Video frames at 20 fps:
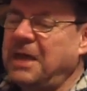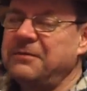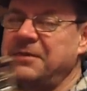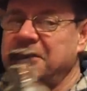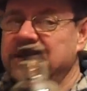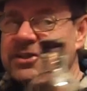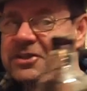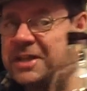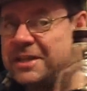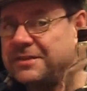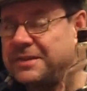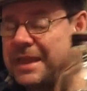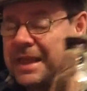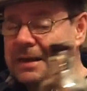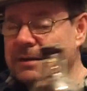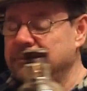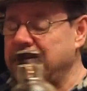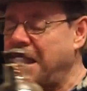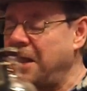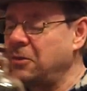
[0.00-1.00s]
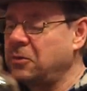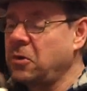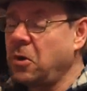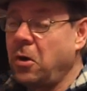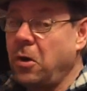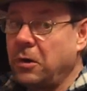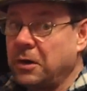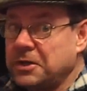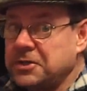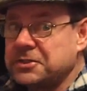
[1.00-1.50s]
Having said that,
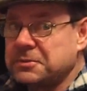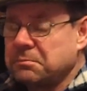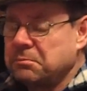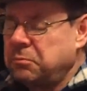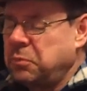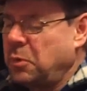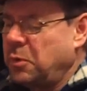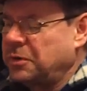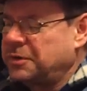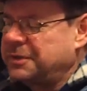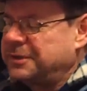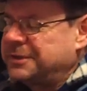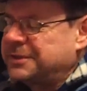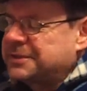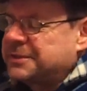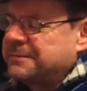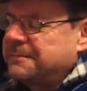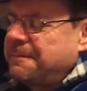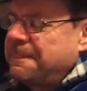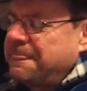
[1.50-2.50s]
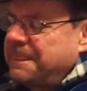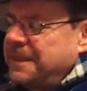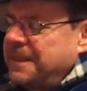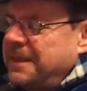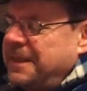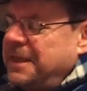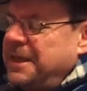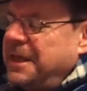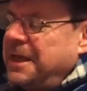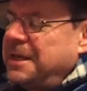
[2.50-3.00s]
alcohol is important
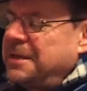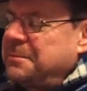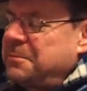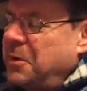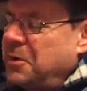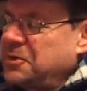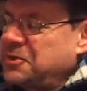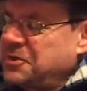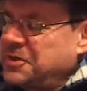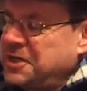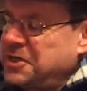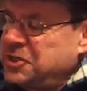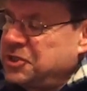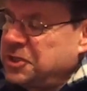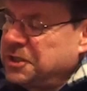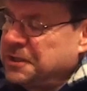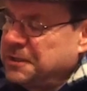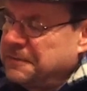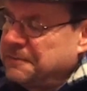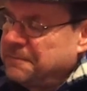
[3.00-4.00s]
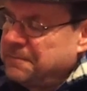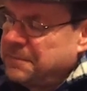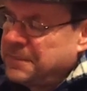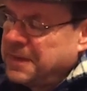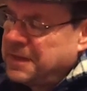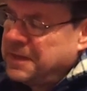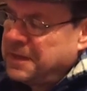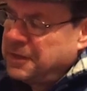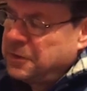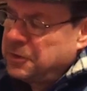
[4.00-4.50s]
in moderation.
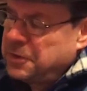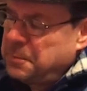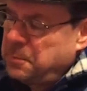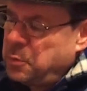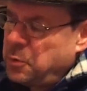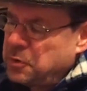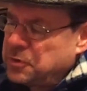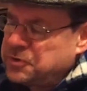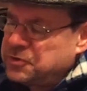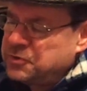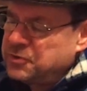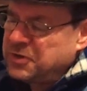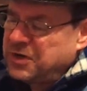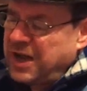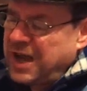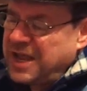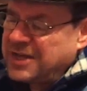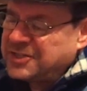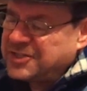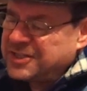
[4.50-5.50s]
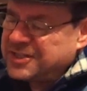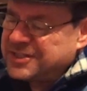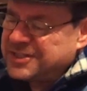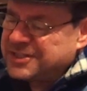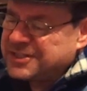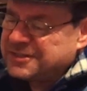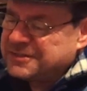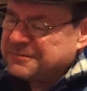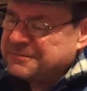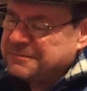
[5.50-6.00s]
I'm going to pour two
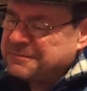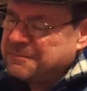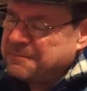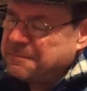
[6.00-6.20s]
glasses